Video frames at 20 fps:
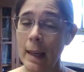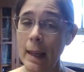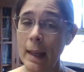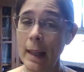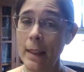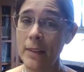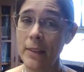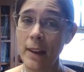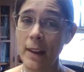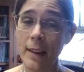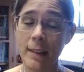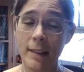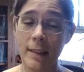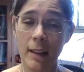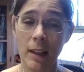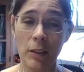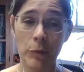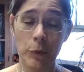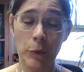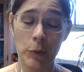And that,
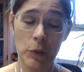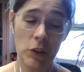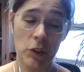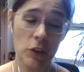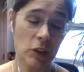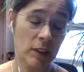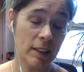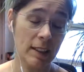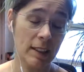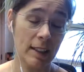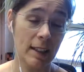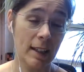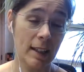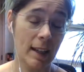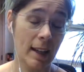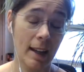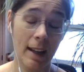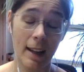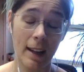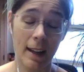unfortunately,
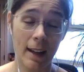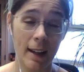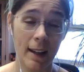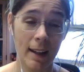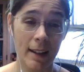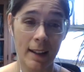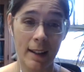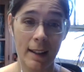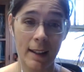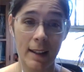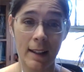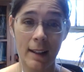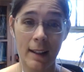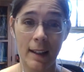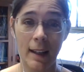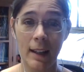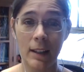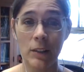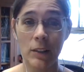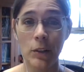
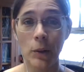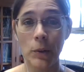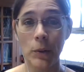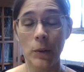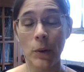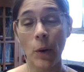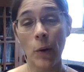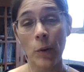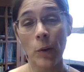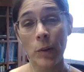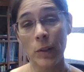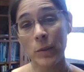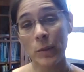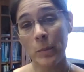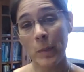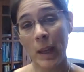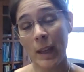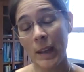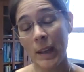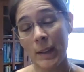I don't know. You
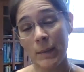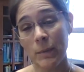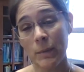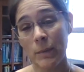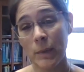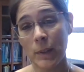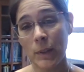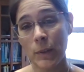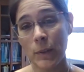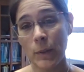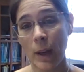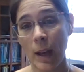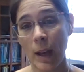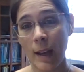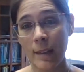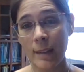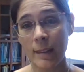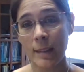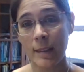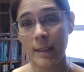may want to
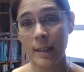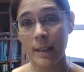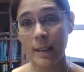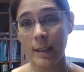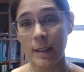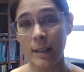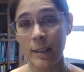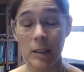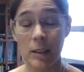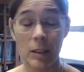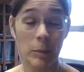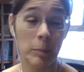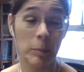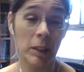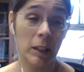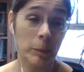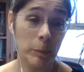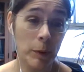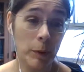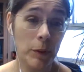ask a
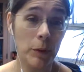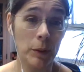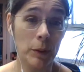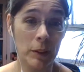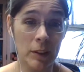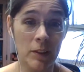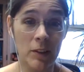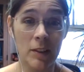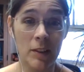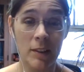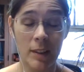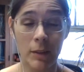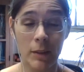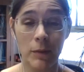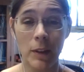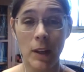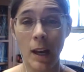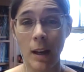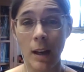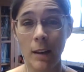plant pathologist if
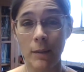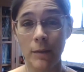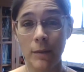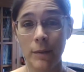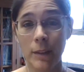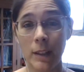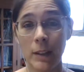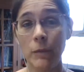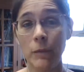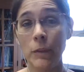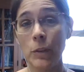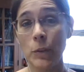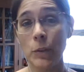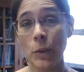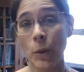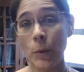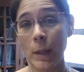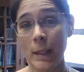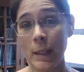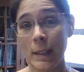you
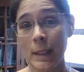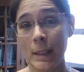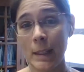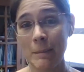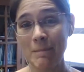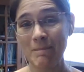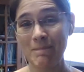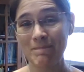know any.